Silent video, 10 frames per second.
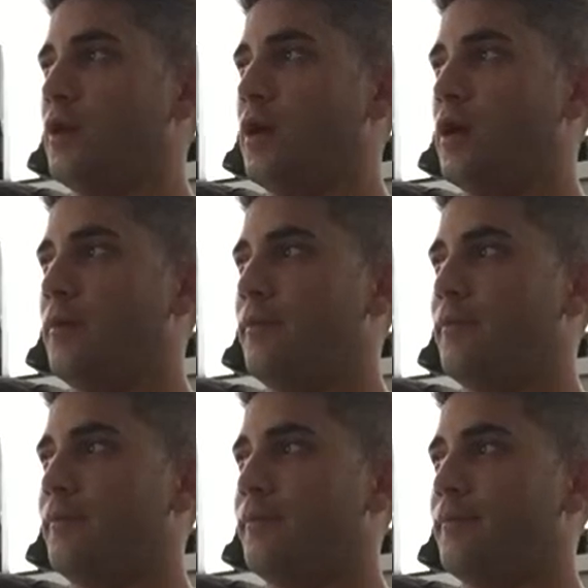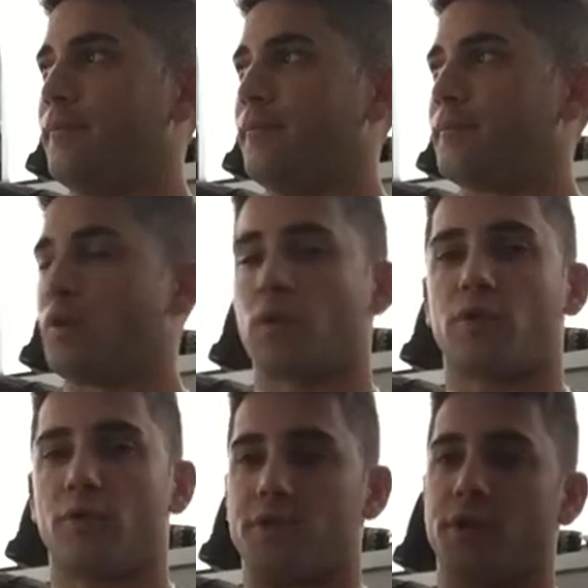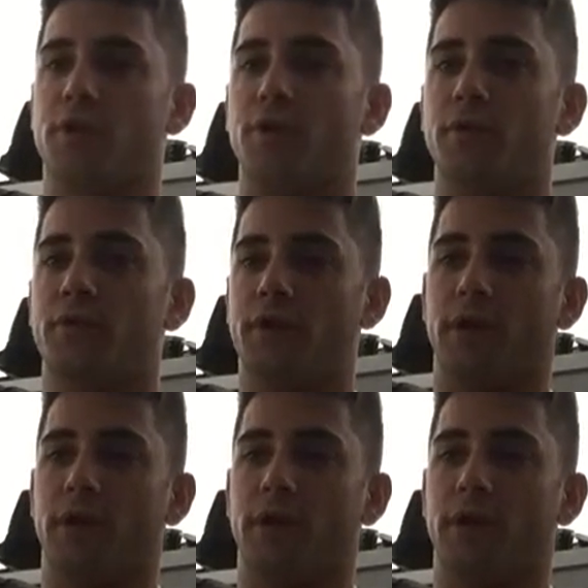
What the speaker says: to work towards their goals.